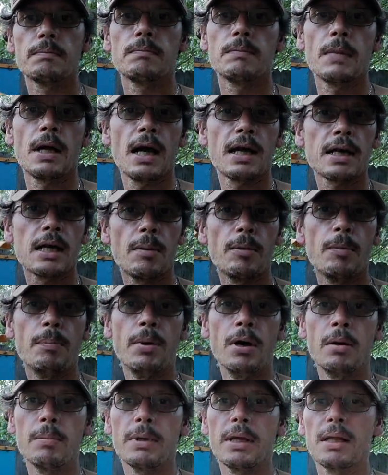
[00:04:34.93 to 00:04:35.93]
I had a couple
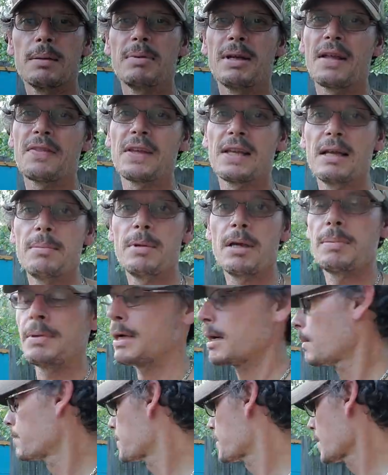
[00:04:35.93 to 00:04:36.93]
bump me, but I think that maybe
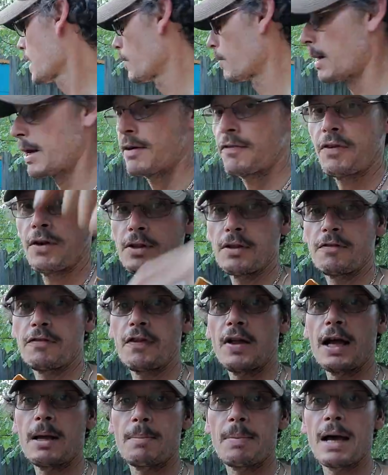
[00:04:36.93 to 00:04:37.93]
I'm standing right in front of the
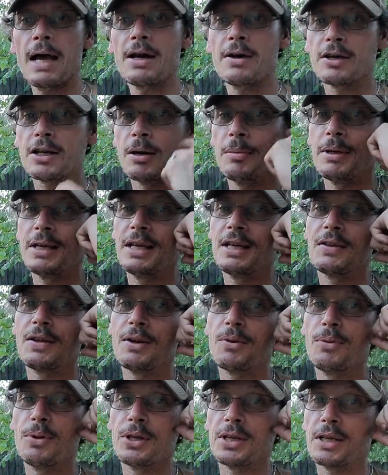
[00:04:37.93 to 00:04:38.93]
flight pattern coming in, and they're
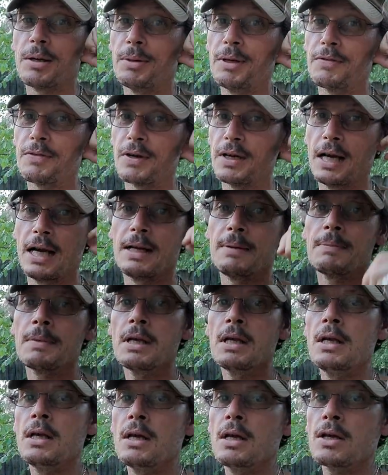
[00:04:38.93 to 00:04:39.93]
really coming in for the night.
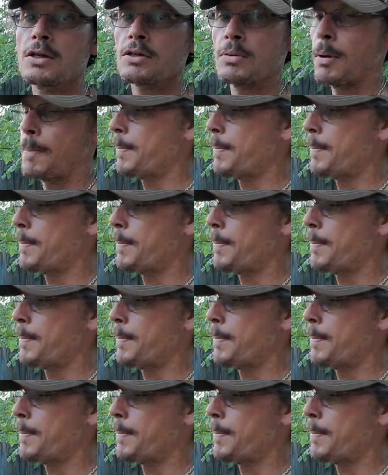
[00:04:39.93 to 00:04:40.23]
So I'll